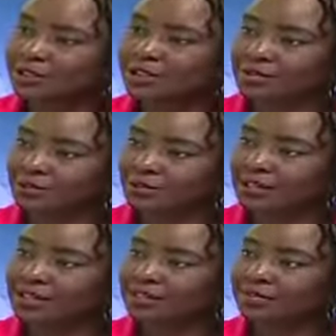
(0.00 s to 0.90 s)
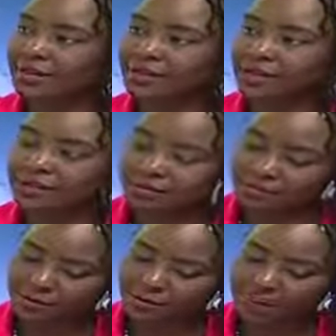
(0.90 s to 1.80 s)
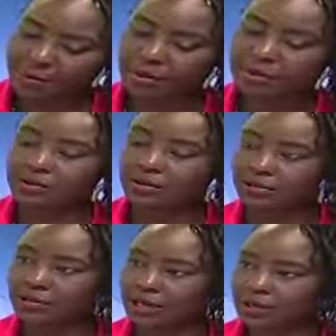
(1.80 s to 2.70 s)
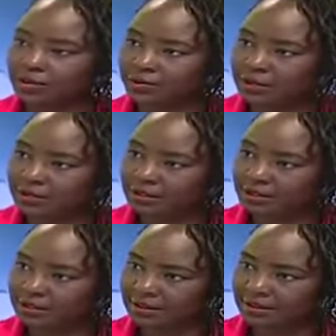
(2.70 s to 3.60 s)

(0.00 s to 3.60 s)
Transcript: patients to palliative care from the point of diagnosis?